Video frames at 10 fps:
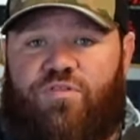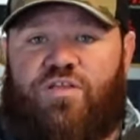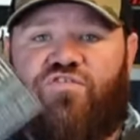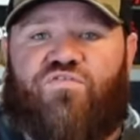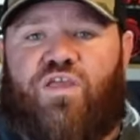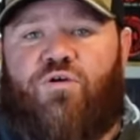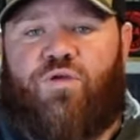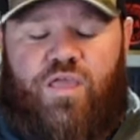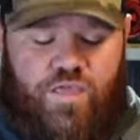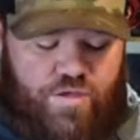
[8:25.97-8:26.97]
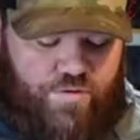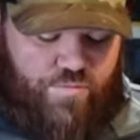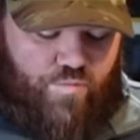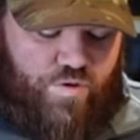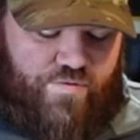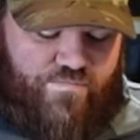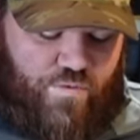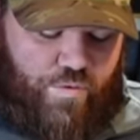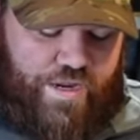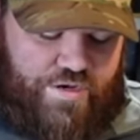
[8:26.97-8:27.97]
with this Fiocchi
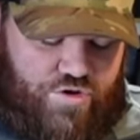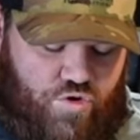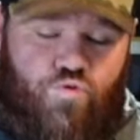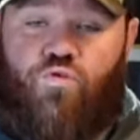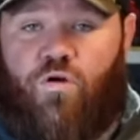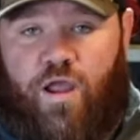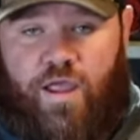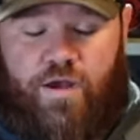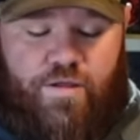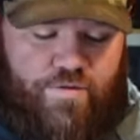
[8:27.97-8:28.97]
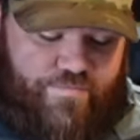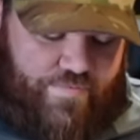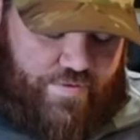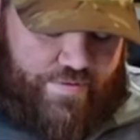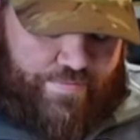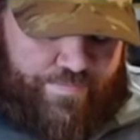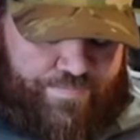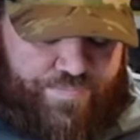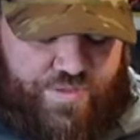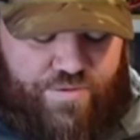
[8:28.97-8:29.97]
142 grain of
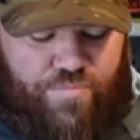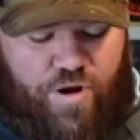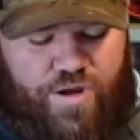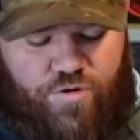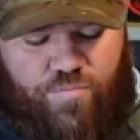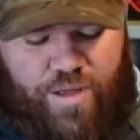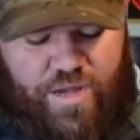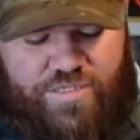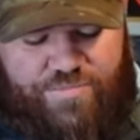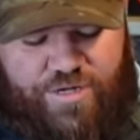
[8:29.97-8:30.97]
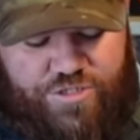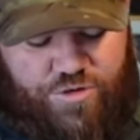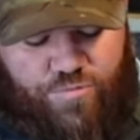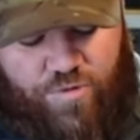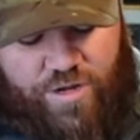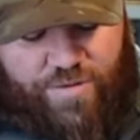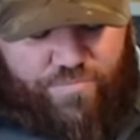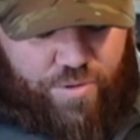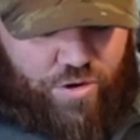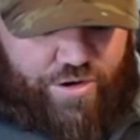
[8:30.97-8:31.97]
the brand new box. I'm not sure what I
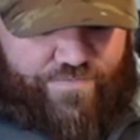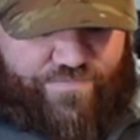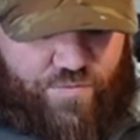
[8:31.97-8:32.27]
bought it